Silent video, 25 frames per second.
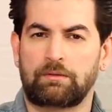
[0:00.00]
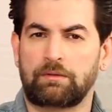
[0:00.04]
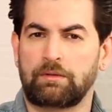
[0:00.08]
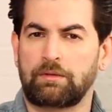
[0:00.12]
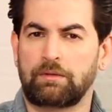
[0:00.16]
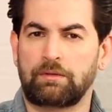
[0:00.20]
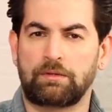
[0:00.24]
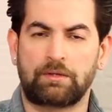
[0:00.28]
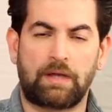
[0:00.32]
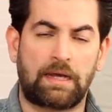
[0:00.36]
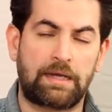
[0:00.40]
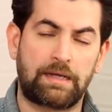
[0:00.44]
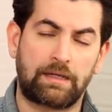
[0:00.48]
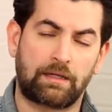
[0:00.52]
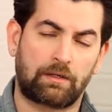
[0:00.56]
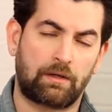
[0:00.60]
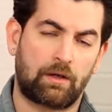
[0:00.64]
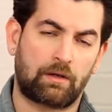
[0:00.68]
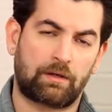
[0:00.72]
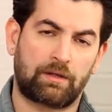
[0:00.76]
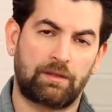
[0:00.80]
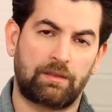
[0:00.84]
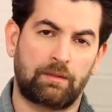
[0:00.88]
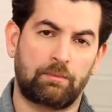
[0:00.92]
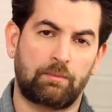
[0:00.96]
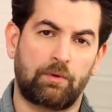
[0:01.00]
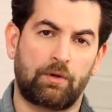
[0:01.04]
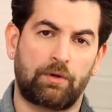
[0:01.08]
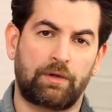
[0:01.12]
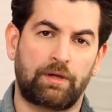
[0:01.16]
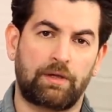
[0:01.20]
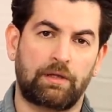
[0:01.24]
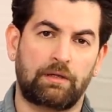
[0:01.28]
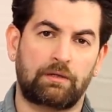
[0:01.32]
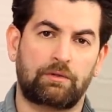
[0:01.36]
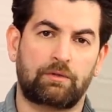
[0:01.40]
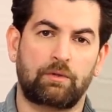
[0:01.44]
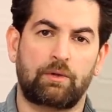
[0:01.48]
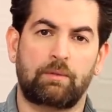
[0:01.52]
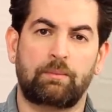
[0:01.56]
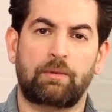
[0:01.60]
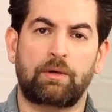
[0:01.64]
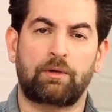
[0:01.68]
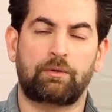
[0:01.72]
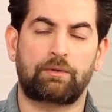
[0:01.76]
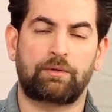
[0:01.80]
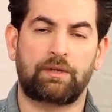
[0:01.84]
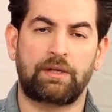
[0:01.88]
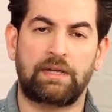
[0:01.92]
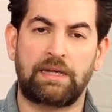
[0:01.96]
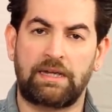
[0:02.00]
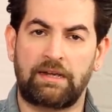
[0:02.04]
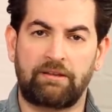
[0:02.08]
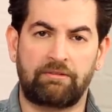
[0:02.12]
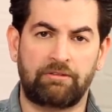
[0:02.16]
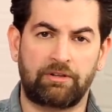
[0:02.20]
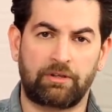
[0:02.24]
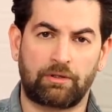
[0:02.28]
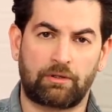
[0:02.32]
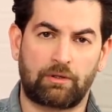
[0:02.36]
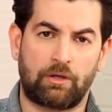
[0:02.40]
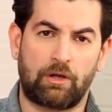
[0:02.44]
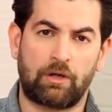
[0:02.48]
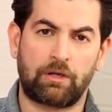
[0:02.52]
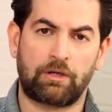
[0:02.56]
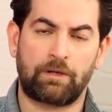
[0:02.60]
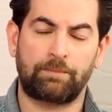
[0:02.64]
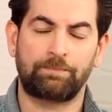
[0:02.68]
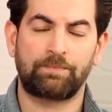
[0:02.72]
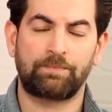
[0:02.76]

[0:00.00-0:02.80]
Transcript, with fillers: uh, 9 o'clock in the morning to about 11 o'clock.